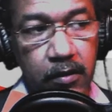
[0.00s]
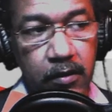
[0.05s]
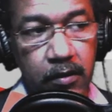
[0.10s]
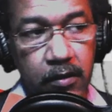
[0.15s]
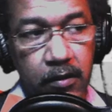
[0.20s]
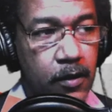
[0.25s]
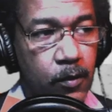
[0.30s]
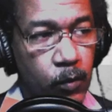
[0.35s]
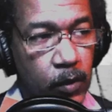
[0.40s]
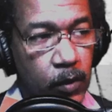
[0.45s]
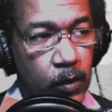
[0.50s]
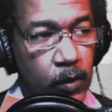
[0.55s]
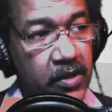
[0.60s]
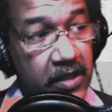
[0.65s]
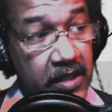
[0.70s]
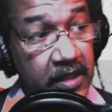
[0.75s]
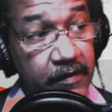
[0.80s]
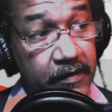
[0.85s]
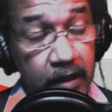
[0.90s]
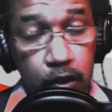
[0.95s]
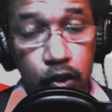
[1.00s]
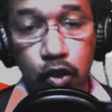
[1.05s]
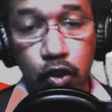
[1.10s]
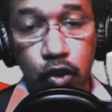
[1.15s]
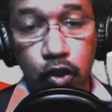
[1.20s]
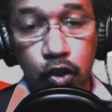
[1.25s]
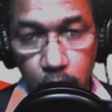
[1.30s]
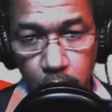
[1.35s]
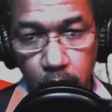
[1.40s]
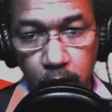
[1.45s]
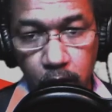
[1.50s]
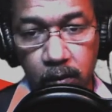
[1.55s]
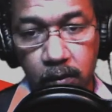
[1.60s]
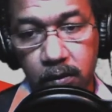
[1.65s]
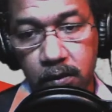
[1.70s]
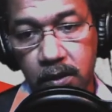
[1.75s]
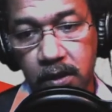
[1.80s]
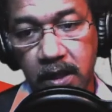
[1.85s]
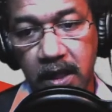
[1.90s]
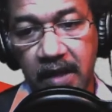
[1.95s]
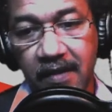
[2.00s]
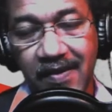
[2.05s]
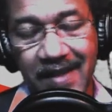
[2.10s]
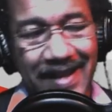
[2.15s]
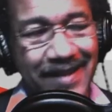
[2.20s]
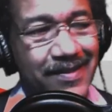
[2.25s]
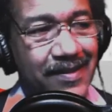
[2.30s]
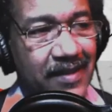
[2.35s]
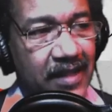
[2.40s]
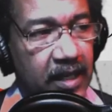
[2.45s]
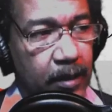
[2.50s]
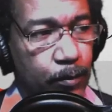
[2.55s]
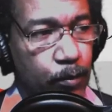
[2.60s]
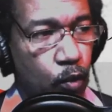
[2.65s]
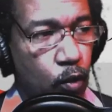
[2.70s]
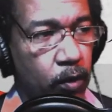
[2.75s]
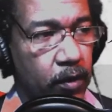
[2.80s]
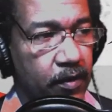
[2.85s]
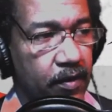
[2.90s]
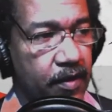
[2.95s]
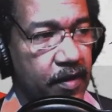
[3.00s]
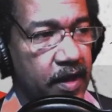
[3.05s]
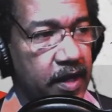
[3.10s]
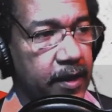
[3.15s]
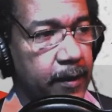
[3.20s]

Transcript: We believe in you. And that's the important thing.